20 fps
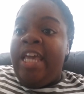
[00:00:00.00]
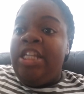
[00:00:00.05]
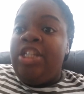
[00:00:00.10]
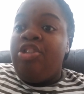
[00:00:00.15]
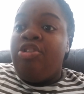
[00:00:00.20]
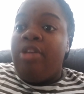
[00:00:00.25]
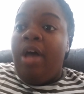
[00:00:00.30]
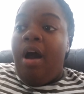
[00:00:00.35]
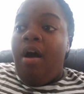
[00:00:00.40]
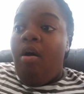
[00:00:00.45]

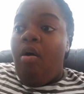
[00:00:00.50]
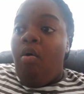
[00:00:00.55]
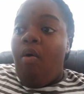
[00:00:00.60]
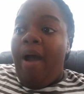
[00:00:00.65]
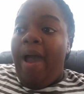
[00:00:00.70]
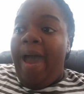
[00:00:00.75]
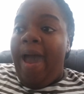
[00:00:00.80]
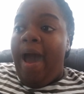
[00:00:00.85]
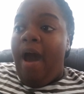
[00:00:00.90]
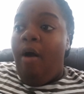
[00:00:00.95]
saw
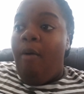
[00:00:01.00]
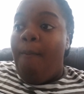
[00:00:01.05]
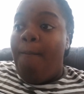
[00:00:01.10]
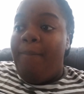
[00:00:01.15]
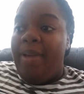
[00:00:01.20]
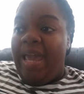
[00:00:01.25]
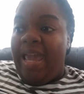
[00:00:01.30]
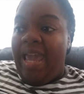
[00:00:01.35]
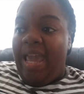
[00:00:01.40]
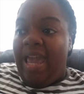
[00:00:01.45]
how
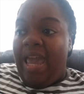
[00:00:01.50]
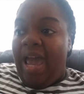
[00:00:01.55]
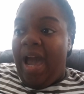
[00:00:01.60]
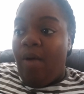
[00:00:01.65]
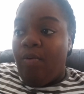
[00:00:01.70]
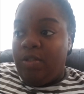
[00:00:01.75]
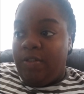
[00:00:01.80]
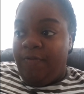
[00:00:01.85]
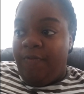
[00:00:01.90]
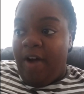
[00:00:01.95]
bad I
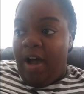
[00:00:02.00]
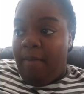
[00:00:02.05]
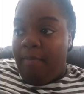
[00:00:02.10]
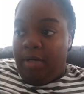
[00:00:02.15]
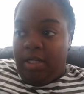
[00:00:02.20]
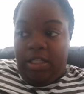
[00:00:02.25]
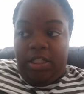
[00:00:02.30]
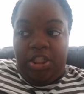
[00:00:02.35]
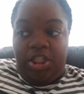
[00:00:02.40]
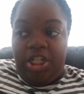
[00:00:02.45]
was vomiting